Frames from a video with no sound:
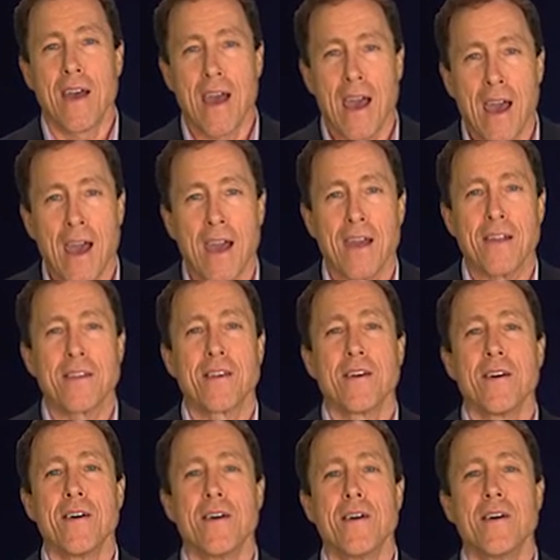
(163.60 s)
Eight.
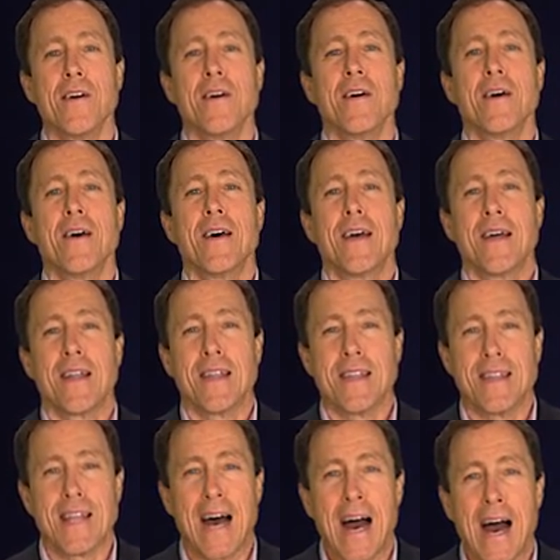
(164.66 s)

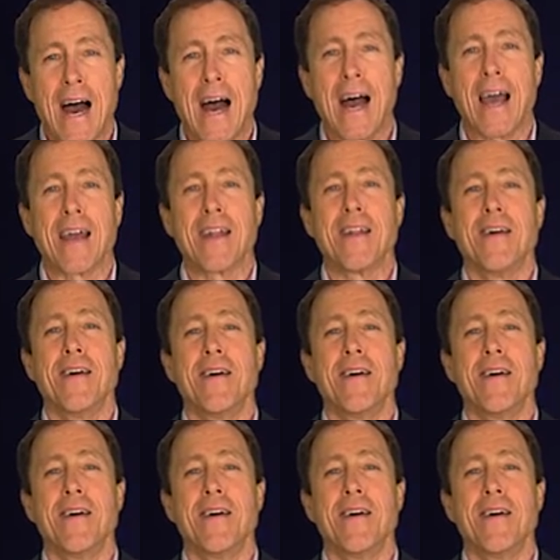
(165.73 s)
Nine.